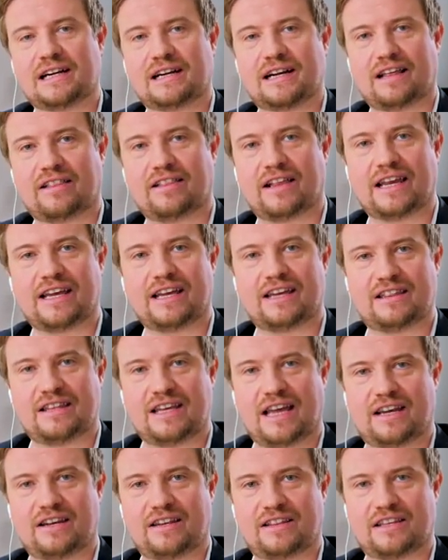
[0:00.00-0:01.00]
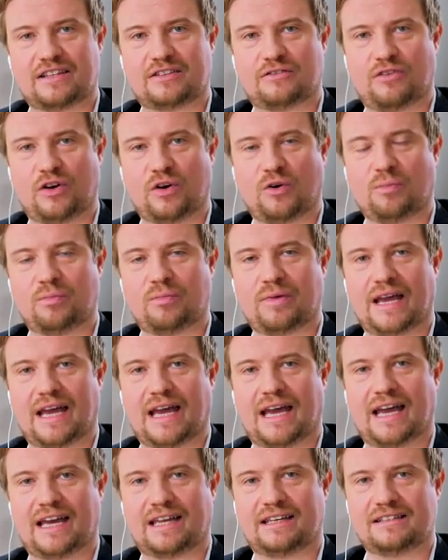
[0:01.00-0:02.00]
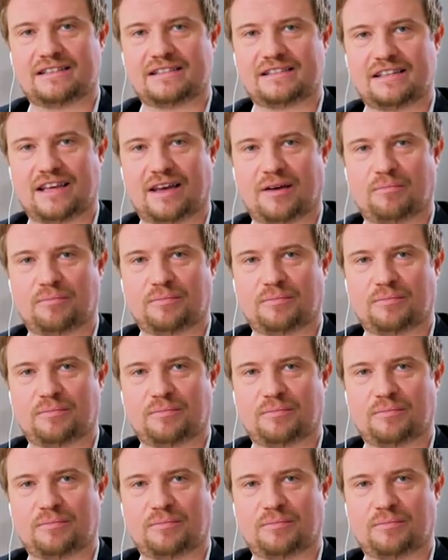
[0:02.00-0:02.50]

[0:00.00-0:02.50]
click the link at the end of this film, and